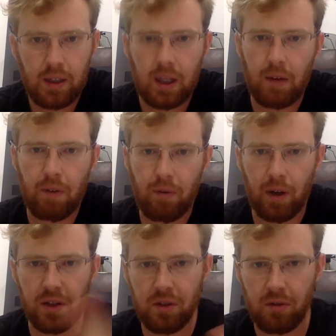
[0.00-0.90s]
They have a
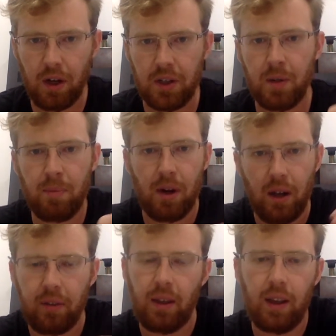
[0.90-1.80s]
registration
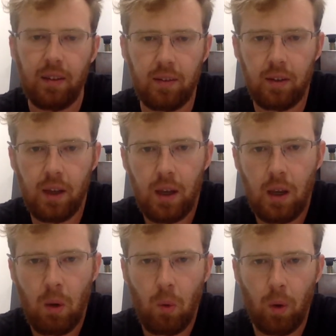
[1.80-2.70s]
process
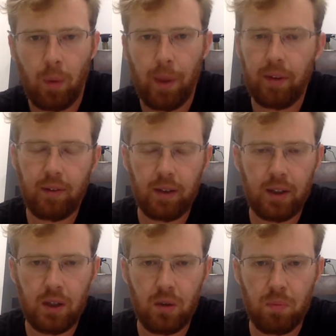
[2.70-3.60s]
where basically
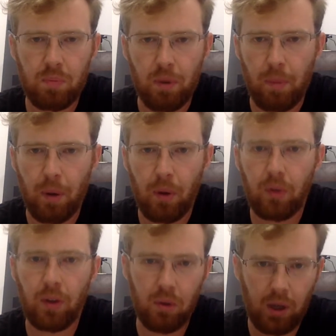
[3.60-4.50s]
you propose
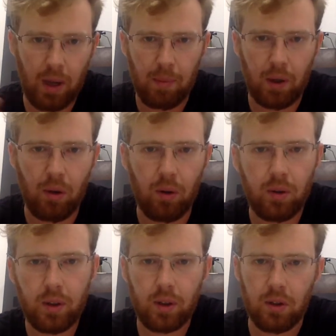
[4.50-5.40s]
a new chemical,
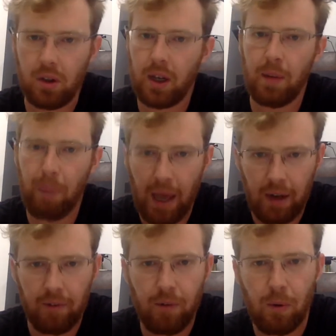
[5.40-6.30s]
usually get a
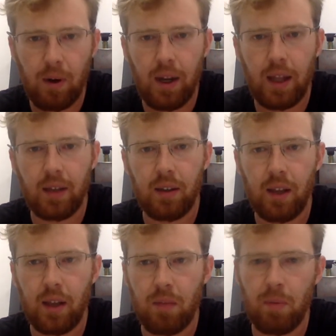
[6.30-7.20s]
patent for it, and
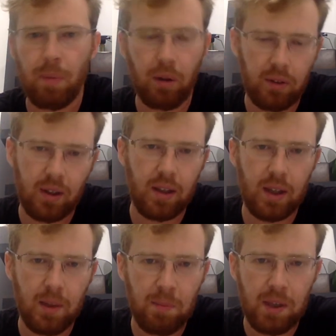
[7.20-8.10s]
then you propose it to
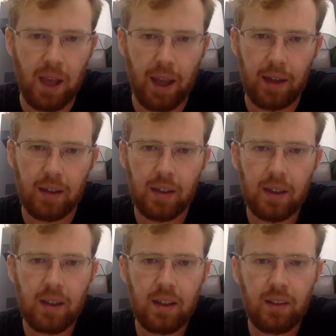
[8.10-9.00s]
the EPA,
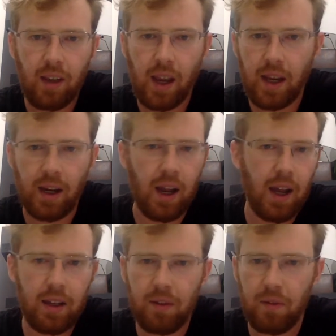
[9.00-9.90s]
saying,
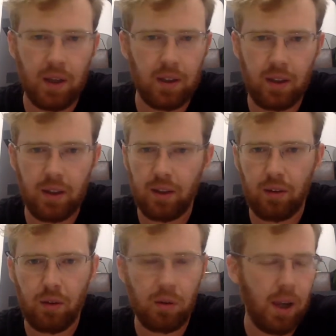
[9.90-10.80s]
I invented
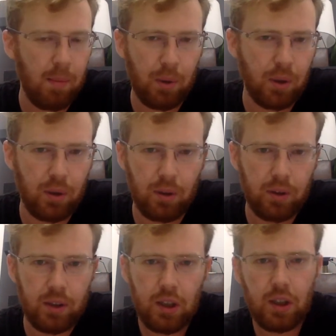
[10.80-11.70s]
this new chemical,
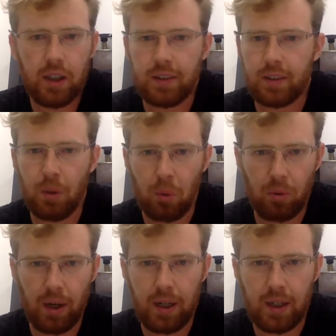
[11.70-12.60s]
it's so
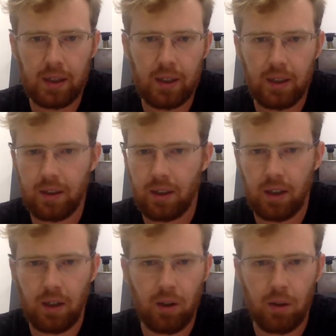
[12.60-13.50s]
great it can
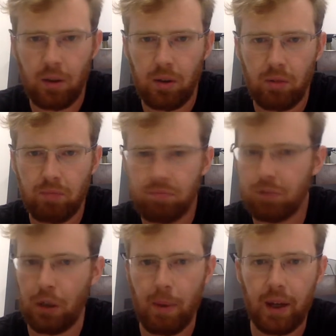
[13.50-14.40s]
kill
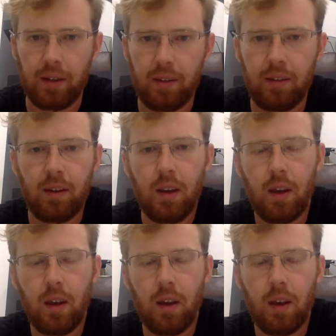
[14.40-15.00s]
termites.